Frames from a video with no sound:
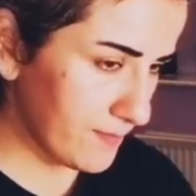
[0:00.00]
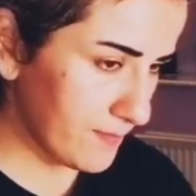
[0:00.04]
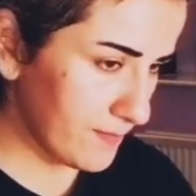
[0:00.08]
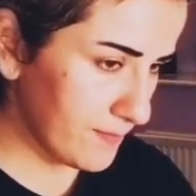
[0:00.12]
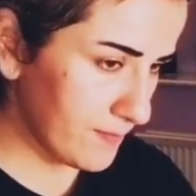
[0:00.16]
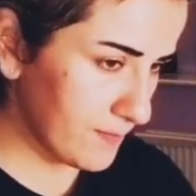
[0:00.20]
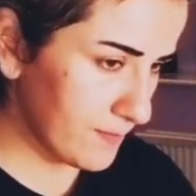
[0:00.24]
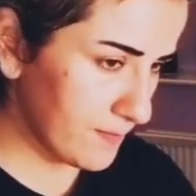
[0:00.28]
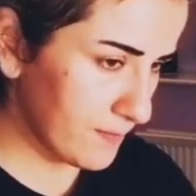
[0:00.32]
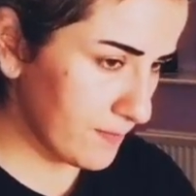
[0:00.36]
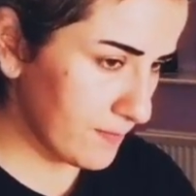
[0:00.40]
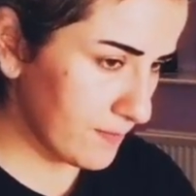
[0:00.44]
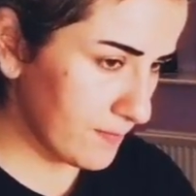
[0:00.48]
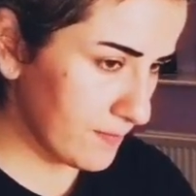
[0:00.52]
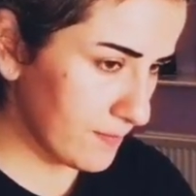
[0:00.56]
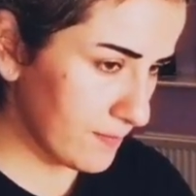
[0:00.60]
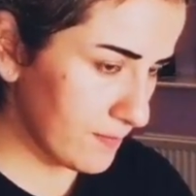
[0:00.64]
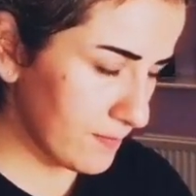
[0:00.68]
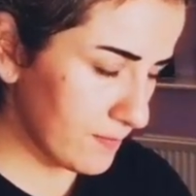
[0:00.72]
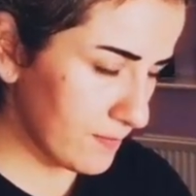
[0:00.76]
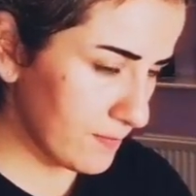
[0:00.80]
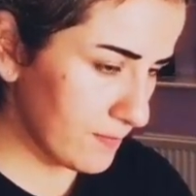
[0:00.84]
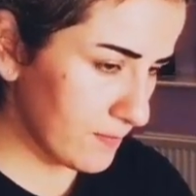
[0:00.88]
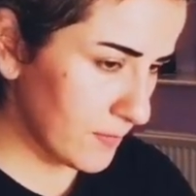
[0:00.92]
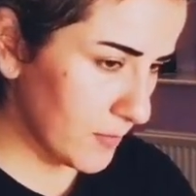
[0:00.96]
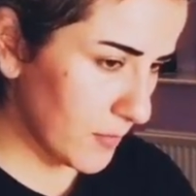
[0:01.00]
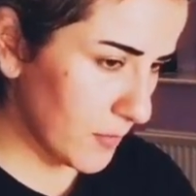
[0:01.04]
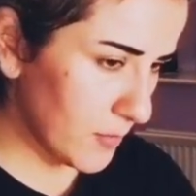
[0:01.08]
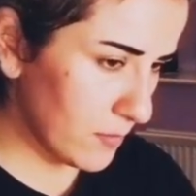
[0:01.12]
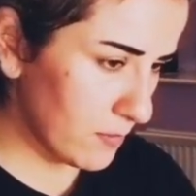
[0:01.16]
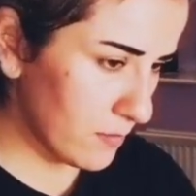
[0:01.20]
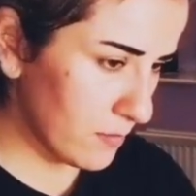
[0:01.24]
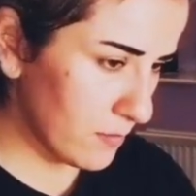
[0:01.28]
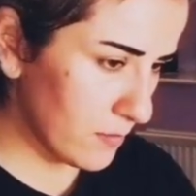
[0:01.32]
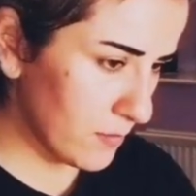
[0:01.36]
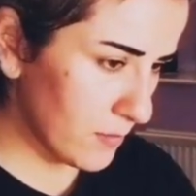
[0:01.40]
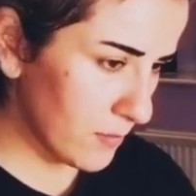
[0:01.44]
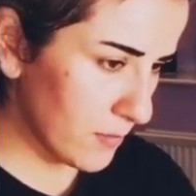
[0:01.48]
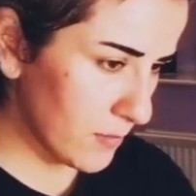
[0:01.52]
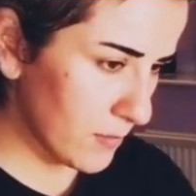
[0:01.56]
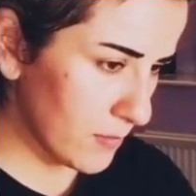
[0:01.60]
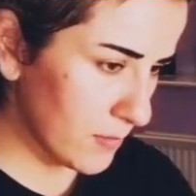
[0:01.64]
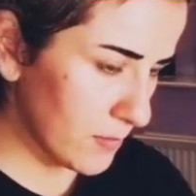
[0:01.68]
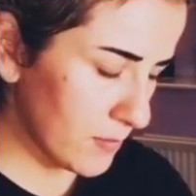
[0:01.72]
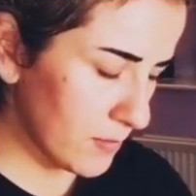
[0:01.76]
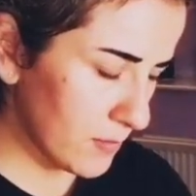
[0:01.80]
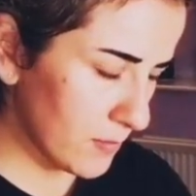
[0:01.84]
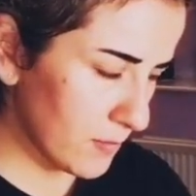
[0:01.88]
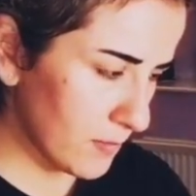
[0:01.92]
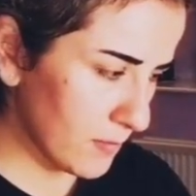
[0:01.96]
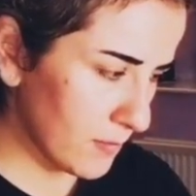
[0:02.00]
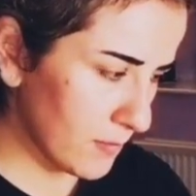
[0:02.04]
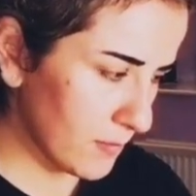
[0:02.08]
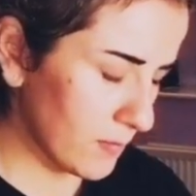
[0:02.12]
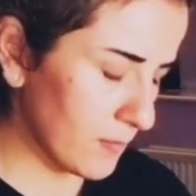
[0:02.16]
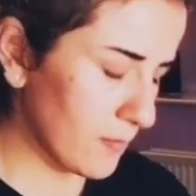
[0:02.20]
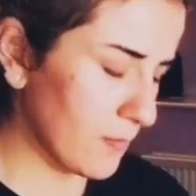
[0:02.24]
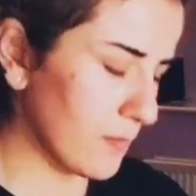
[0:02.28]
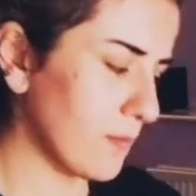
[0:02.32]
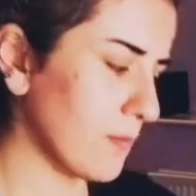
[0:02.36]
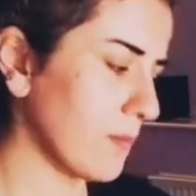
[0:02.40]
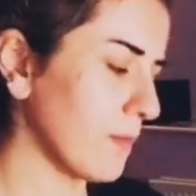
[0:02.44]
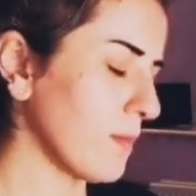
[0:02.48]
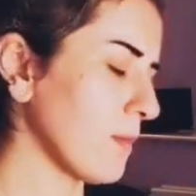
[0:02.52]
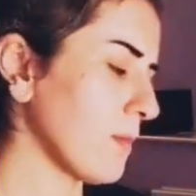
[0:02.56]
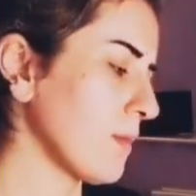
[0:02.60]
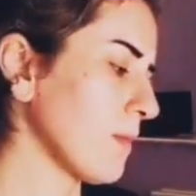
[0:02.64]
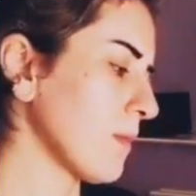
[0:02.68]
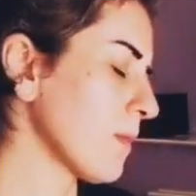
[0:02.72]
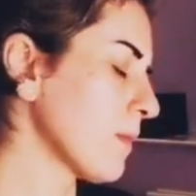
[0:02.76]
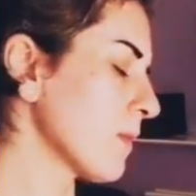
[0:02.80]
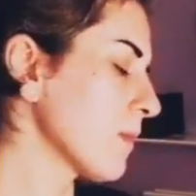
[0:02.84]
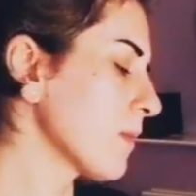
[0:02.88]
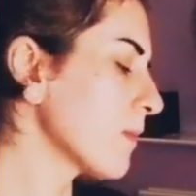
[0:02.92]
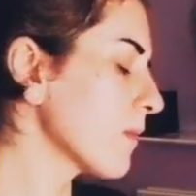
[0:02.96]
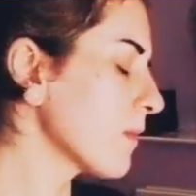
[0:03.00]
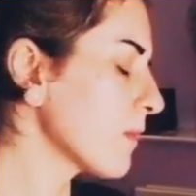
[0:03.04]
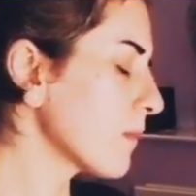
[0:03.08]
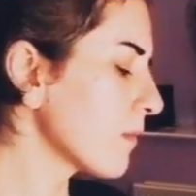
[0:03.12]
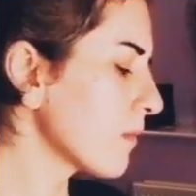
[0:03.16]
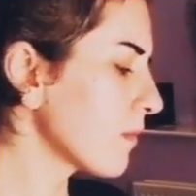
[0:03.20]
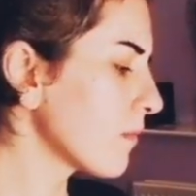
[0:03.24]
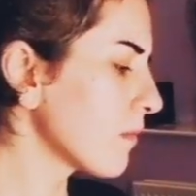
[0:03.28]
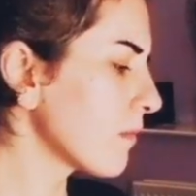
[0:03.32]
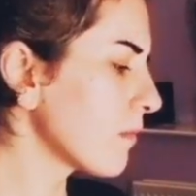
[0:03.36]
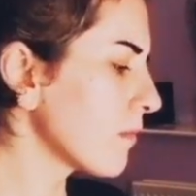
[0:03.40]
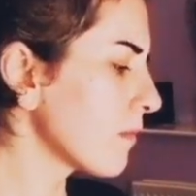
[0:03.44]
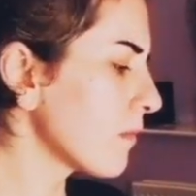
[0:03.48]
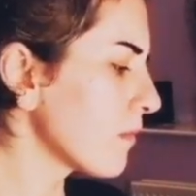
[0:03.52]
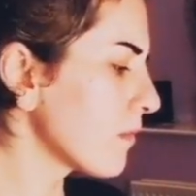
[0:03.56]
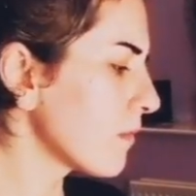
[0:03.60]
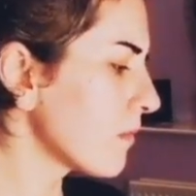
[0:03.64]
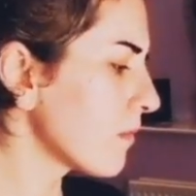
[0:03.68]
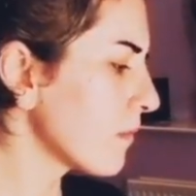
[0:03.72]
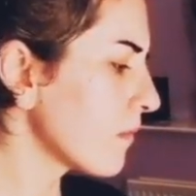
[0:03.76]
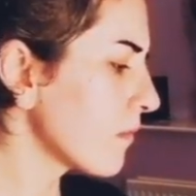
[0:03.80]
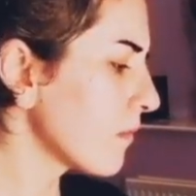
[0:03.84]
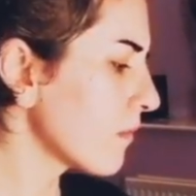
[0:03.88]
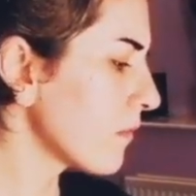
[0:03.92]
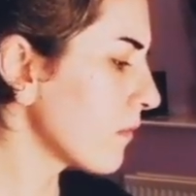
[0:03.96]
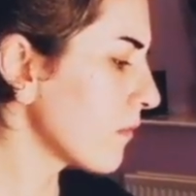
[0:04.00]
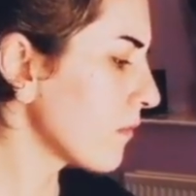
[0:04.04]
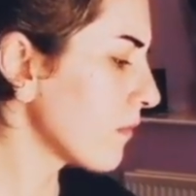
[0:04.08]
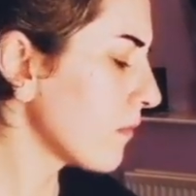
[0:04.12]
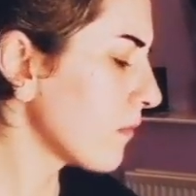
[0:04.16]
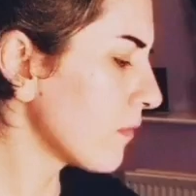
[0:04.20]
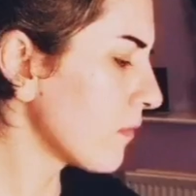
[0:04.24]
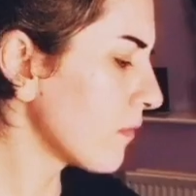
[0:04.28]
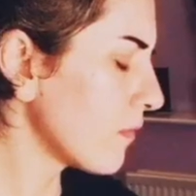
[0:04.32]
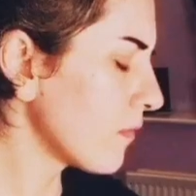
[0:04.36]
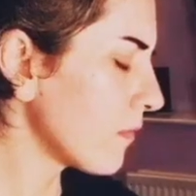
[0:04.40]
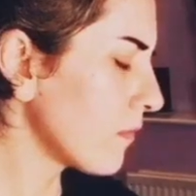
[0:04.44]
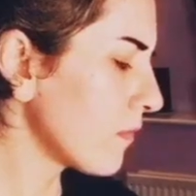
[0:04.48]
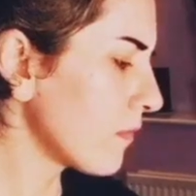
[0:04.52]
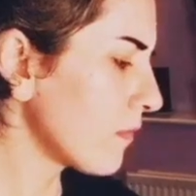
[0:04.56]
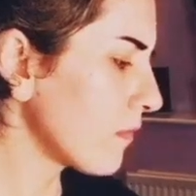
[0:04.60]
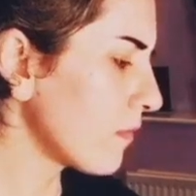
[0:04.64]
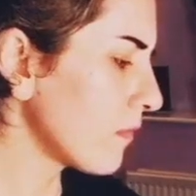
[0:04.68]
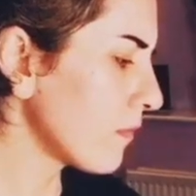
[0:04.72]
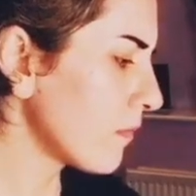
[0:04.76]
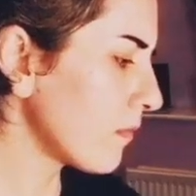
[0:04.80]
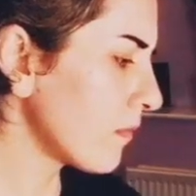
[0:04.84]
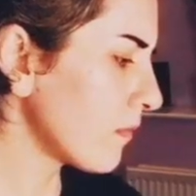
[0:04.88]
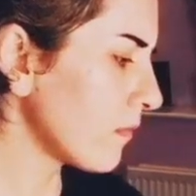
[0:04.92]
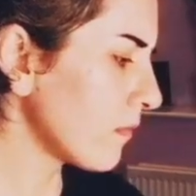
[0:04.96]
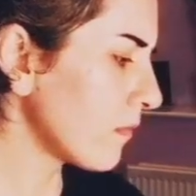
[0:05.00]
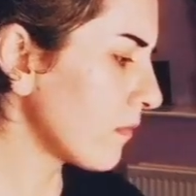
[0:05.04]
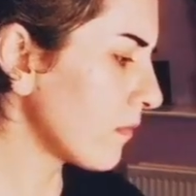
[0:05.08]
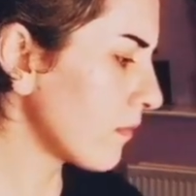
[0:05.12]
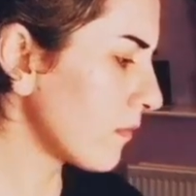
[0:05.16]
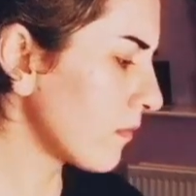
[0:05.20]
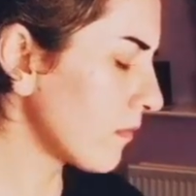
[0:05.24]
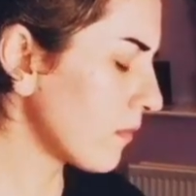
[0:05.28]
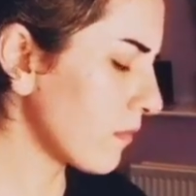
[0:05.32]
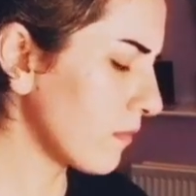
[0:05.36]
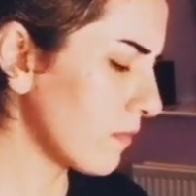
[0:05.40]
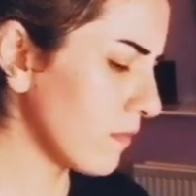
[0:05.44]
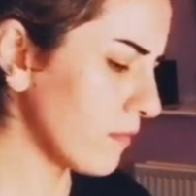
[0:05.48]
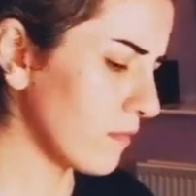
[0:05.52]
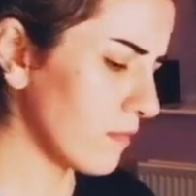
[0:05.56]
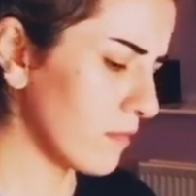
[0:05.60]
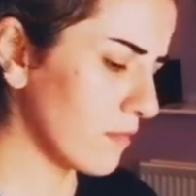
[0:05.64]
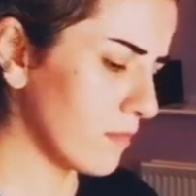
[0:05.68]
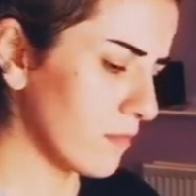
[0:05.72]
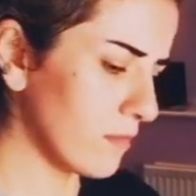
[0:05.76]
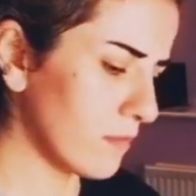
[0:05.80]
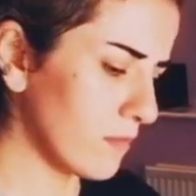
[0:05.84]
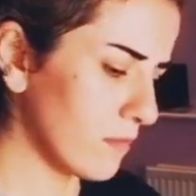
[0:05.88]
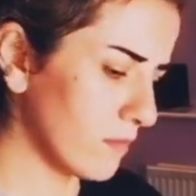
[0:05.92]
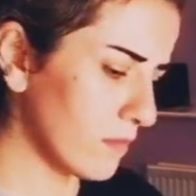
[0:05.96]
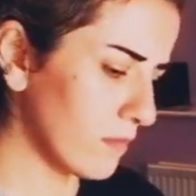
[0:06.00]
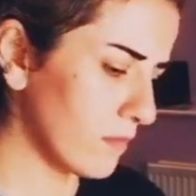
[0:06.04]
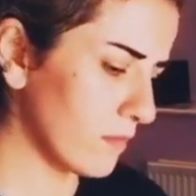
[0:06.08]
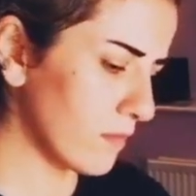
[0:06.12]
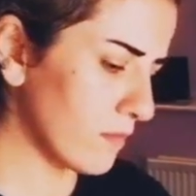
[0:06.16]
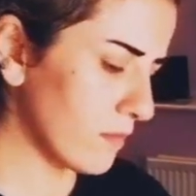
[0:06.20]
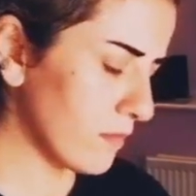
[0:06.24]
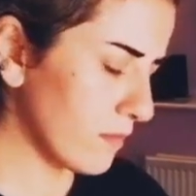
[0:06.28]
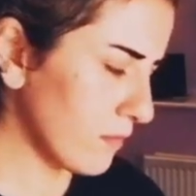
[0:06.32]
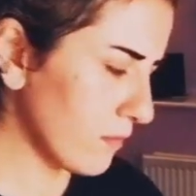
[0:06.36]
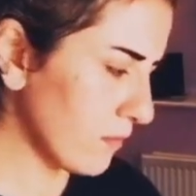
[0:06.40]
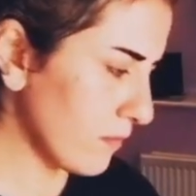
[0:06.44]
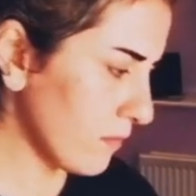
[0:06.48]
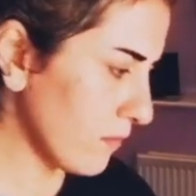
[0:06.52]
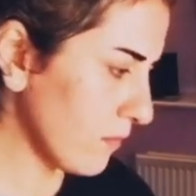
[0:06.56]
Nothing is said.